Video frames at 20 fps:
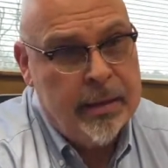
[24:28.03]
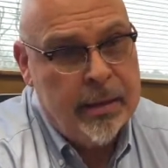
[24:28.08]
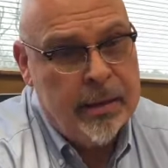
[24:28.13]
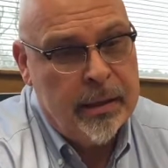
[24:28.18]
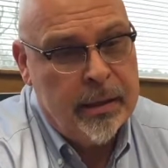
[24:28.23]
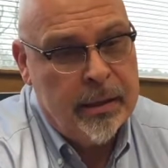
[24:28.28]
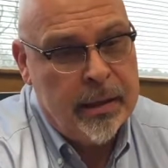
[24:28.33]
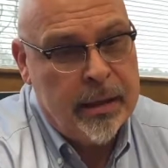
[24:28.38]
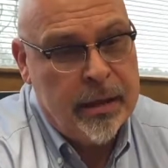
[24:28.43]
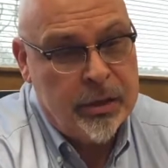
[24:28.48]

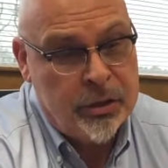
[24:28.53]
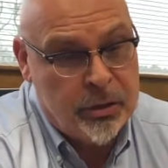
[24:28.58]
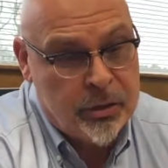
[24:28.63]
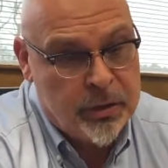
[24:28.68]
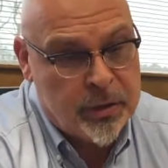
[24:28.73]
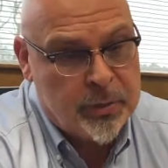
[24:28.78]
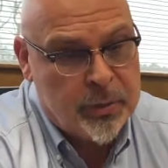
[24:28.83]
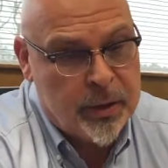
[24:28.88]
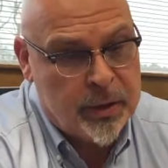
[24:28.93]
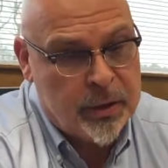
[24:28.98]

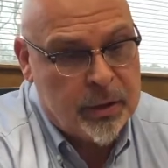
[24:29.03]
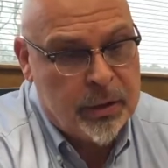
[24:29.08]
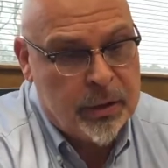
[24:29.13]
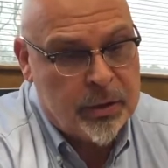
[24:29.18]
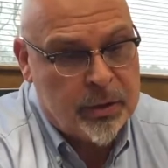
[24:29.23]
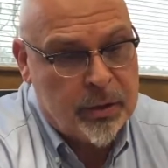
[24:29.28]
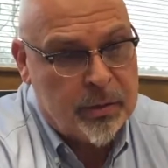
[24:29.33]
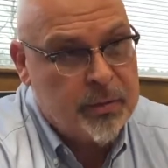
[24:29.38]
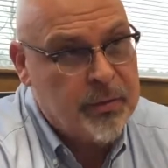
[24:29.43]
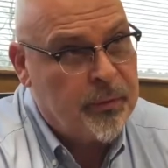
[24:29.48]
issues in
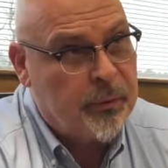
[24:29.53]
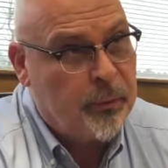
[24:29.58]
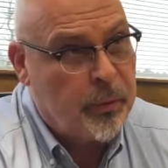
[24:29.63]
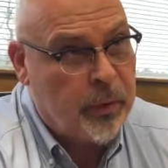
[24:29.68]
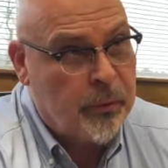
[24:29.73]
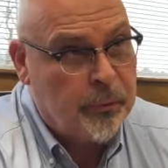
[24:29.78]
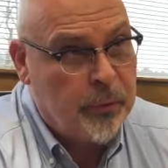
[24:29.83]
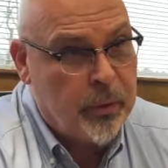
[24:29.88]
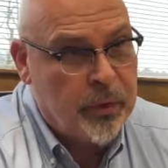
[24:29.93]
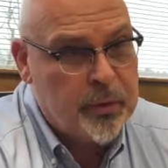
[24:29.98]
terms of
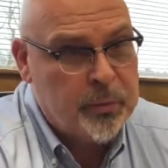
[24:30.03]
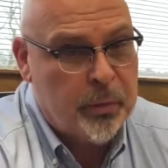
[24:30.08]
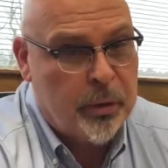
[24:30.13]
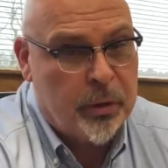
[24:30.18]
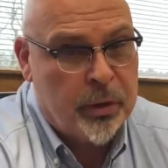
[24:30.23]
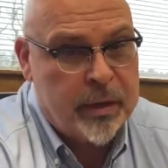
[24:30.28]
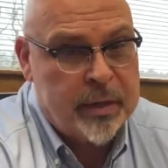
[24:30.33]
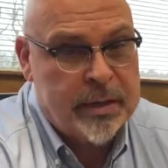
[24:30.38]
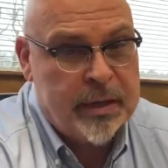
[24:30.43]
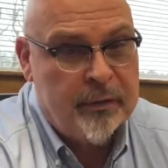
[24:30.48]
workforce
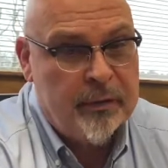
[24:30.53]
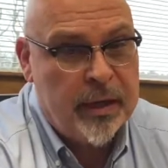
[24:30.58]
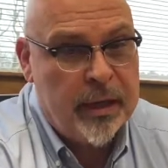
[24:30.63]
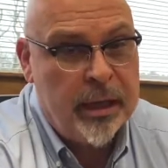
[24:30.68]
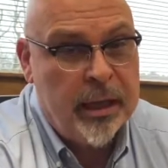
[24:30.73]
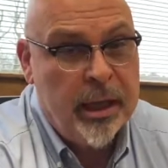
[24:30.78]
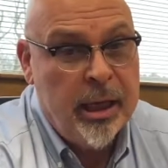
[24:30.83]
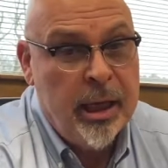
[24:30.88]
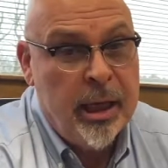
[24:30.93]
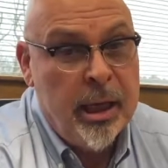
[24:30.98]

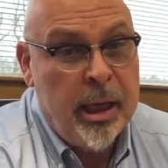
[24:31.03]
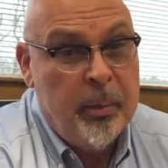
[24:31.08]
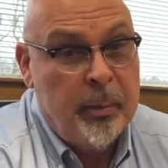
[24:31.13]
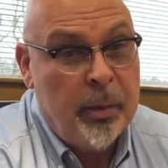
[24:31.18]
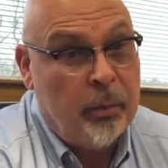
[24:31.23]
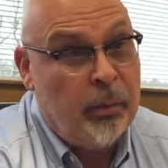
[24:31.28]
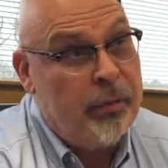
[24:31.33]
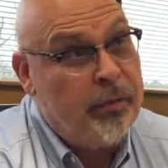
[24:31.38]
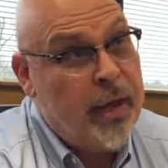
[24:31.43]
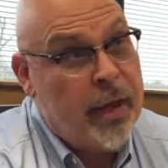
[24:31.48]
productivity. But
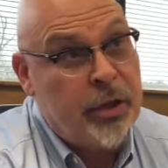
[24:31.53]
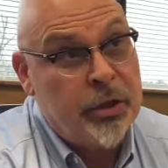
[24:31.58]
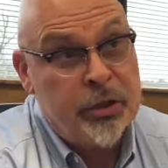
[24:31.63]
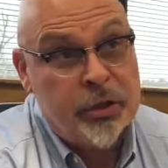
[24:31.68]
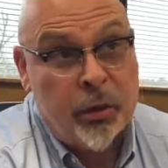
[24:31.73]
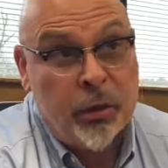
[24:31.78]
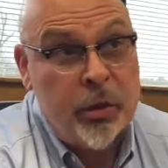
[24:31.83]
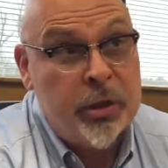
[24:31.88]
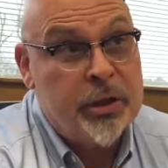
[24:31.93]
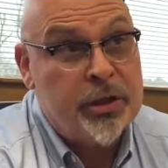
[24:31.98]
we've got a
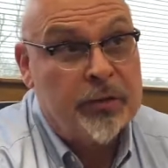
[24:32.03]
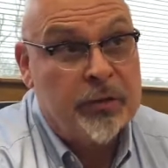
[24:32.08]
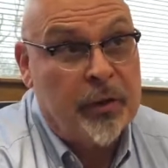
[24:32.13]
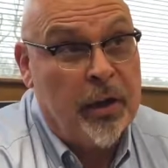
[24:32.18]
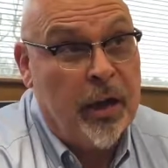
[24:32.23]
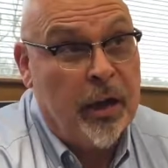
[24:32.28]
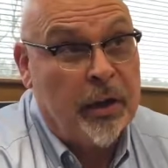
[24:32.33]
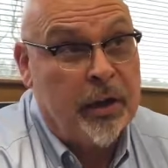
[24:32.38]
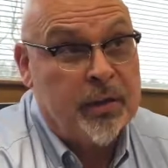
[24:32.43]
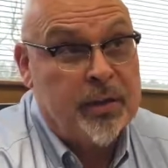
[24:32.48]
shortage of
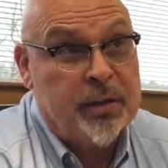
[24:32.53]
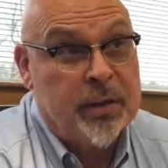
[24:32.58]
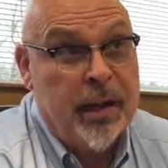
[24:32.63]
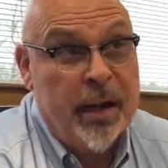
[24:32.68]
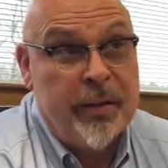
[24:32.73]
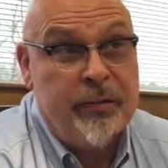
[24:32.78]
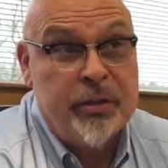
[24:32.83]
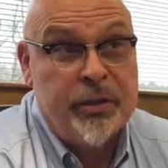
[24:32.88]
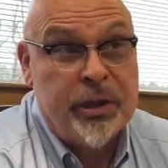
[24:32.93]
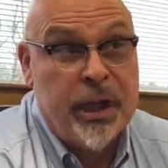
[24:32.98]
loggers. The
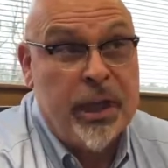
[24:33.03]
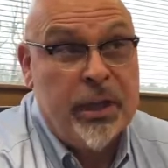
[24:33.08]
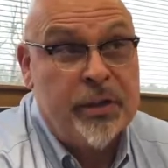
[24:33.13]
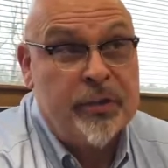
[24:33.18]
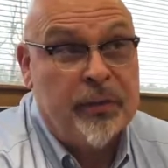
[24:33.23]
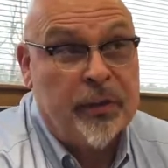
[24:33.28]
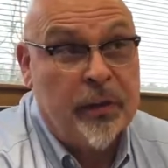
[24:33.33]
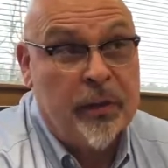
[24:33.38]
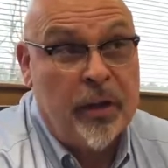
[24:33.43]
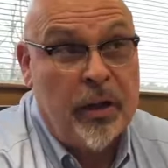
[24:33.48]
average age of
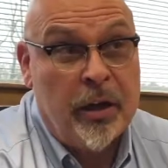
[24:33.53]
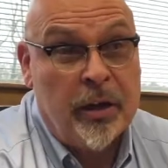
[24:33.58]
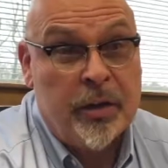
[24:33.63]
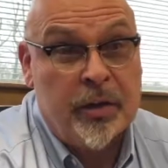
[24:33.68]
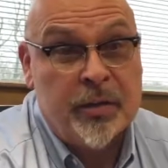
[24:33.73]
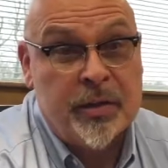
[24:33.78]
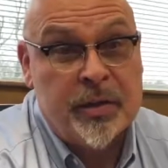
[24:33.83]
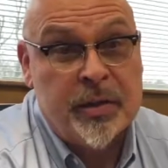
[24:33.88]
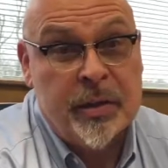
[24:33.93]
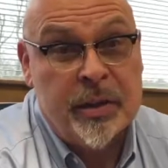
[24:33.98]
our
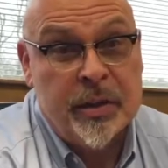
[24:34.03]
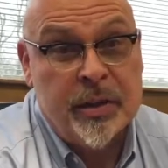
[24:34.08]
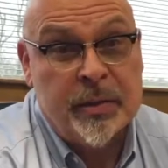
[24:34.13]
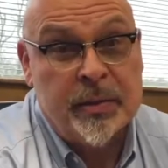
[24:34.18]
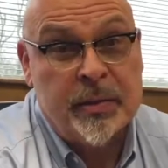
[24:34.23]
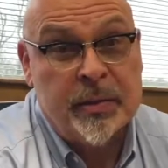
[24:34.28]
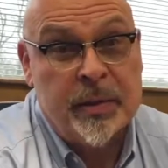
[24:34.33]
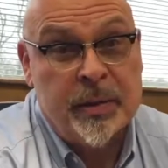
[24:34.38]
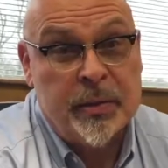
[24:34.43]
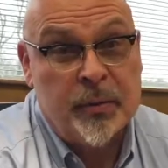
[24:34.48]
loggers
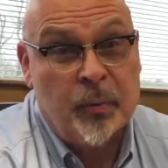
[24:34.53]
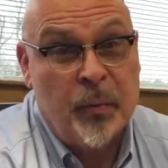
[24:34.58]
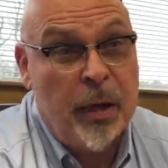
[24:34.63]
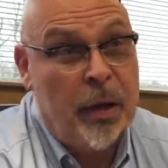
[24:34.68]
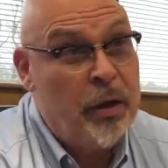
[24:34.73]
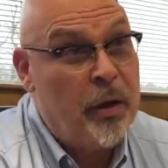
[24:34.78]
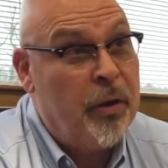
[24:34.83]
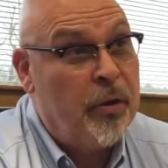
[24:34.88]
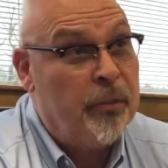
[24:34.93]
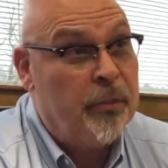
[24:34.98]
is
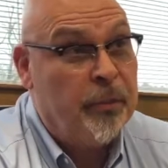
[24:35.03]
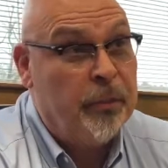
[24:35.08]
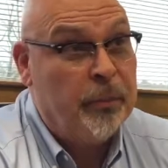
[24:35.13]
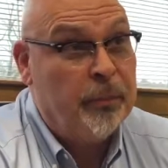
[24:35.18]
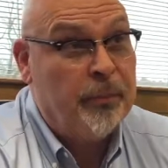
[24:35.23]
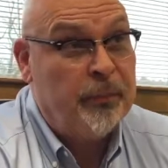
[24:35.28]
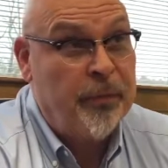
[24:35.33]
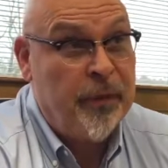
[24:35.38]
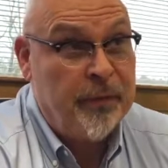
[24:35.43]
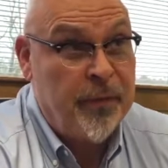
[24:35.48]
well over
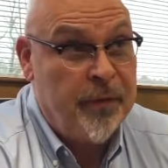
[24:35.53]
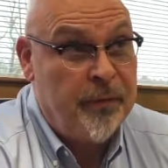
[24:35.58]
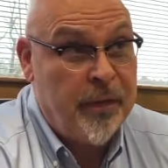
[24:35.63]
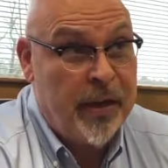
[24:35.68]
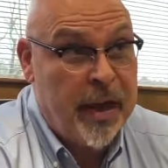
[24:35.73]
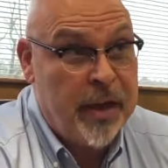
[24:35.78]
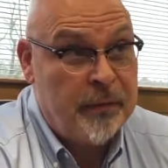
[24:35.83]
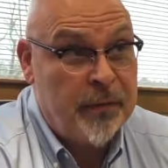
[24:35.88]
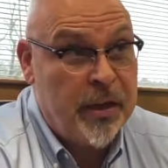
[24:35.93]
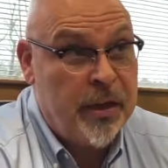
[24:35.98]

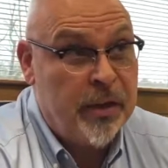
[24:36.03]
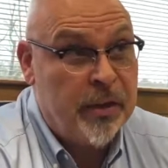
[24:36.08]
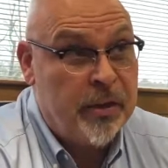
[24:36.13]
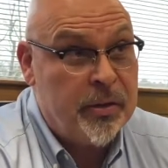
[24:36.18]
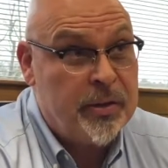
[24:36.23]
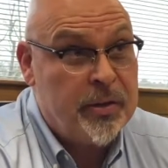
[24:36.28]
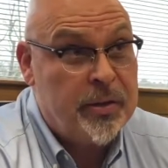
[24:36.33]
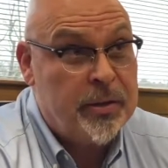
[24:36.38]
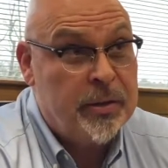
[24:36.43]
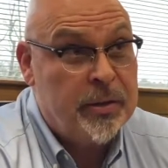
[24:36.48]
55 years.